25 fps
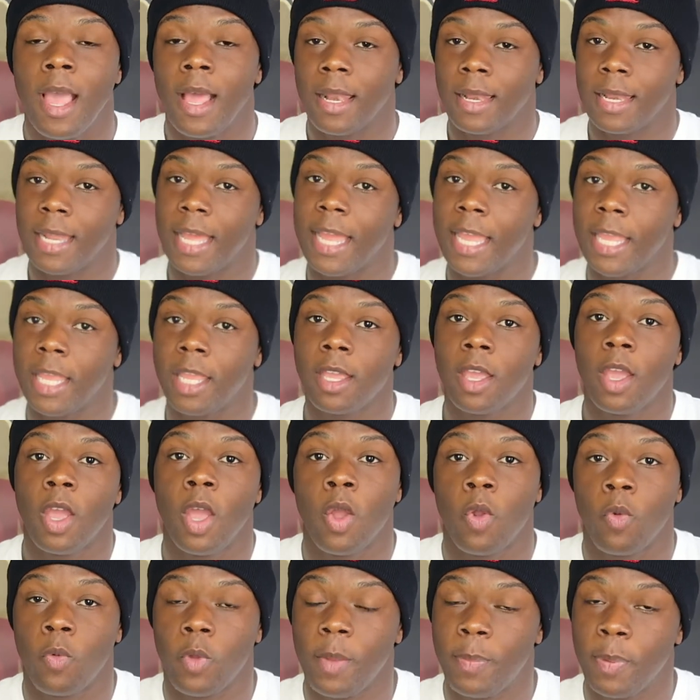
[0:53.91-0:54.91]
like,
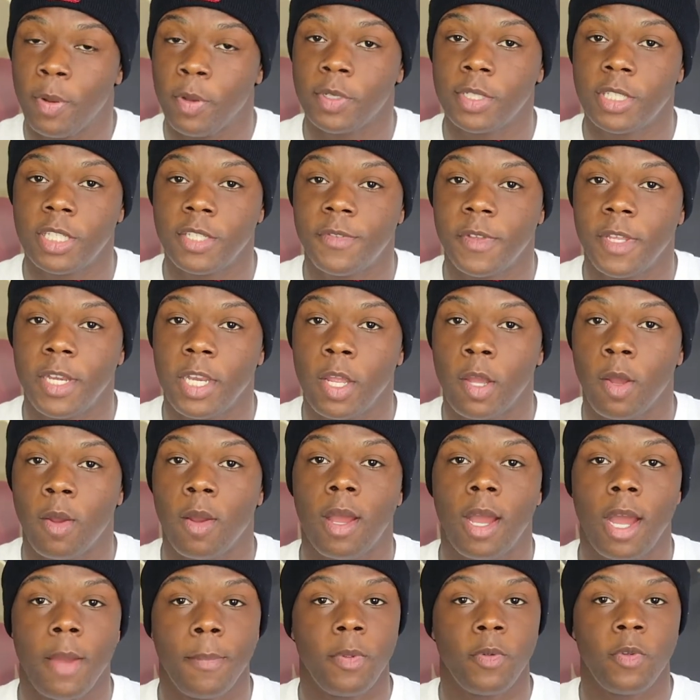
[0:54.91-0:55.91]
repost this
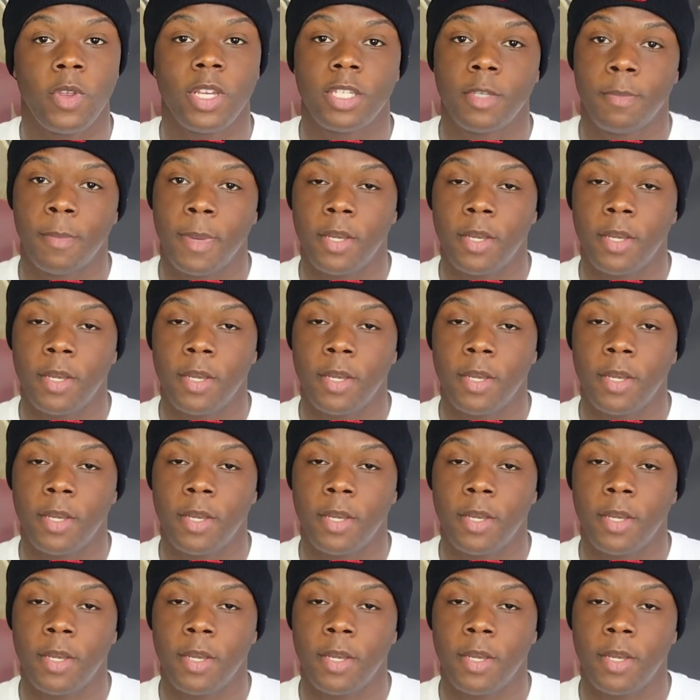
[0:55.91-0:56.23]
video, help me reach